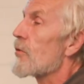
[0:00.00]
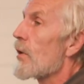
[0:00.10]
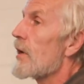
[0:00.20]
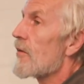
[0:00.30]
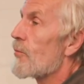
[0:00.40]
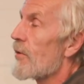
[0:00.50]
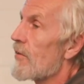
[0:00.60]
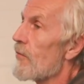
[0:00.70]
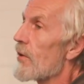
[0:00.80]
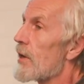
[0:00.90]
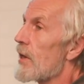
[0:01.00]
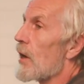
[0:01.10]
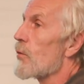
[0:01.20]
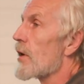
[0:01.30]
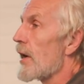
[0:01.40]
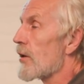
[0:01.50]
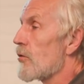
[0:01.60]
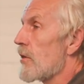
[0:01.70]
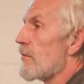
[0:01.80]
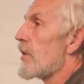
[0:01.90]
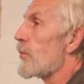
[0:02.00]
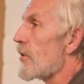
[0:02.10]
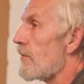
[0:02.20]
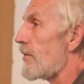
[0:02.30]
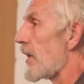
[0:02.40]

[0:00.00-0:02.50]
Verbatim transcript: but where specifically I would like to develop a